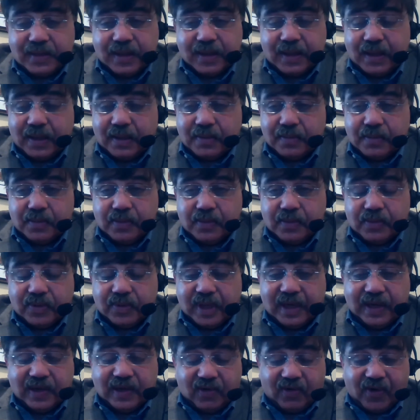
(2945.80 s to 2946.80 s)
the
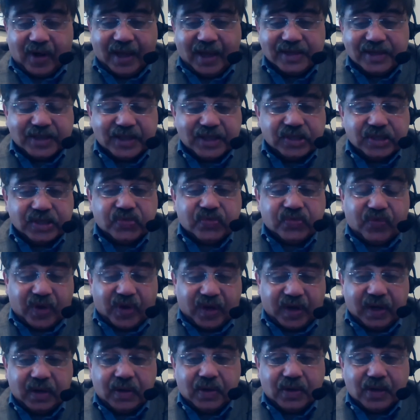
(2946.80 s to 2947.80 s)
interaction is
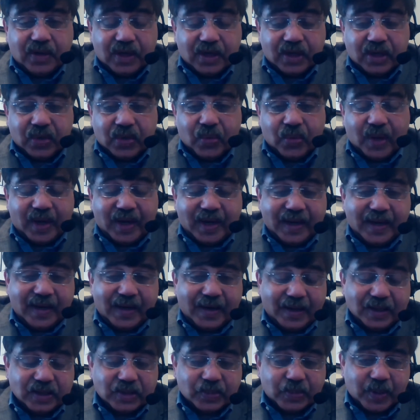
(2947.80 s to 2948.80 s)
very good. The Q&A
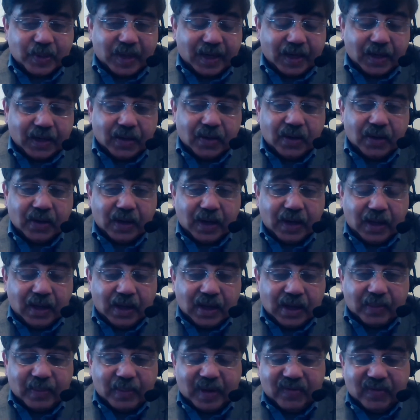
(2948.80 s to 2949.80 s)
and
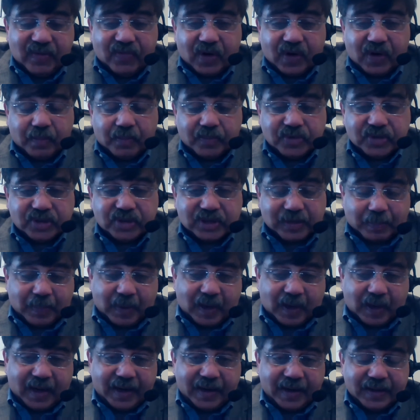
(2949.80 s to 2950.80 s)
coming from
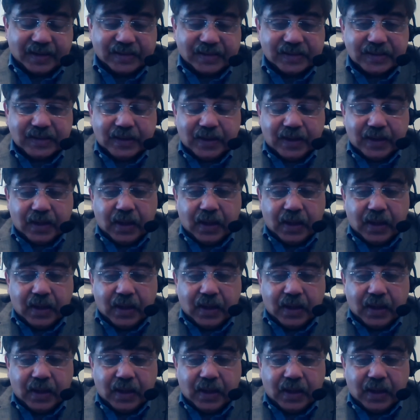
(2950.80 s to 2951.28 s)
suppliers.